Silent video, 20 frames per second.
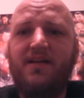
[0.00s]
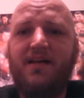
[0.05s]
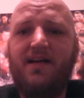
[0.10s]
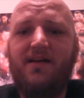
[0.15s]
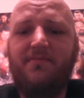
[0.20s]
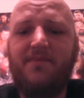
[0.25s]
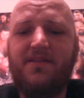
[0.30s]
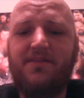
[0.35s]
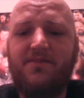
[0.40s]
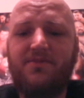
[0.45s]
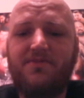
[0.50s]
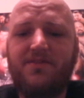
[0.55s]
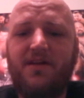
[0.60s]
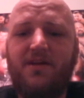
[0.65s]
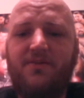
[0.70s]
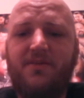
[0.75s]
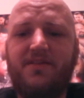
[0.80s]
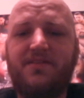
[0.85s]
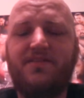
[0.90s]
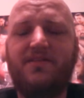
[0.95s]
I mean, there's
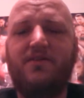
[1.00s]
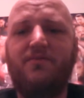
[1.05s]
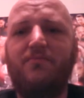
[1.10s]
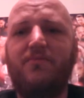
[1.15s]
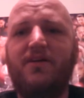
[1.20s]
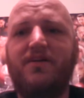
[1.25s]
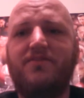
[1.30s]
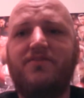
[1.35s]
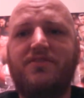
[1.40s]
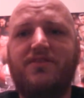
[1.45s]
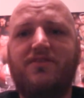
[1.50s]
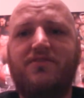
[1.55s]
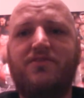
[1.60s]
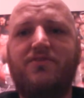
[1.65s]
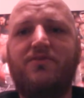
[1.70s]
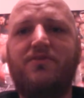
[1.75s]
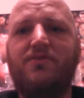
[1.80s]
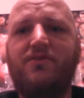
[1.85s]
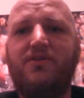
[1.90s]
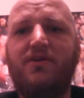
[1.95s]
only so much that
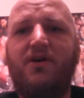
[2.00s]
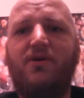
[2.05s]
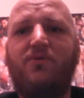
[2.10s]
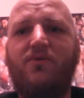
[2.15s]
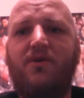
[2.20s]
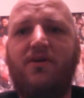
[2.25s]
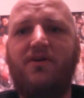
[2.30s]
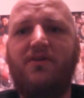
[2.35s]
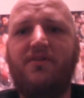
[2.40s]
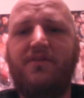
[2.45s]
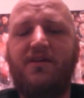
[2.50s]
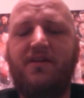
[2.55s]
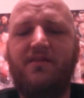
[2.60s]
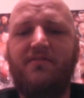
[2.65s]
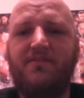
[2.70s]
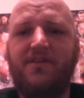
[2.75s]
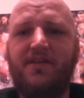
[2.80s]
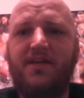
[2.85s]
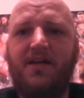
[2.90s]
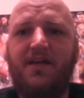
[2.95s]
you can go on
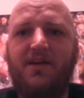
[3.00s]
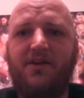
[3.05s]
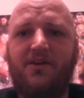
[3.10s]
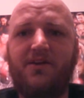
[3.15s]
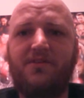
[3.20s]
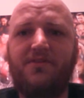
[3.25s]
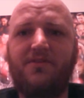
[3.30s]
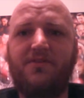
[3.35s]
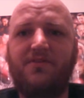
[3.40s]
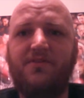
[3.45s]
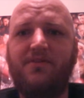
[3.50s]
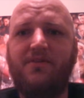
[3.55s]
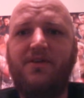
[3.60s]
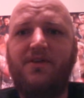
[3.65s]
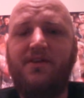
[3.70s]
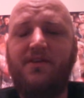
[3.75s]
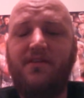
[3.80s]
of a character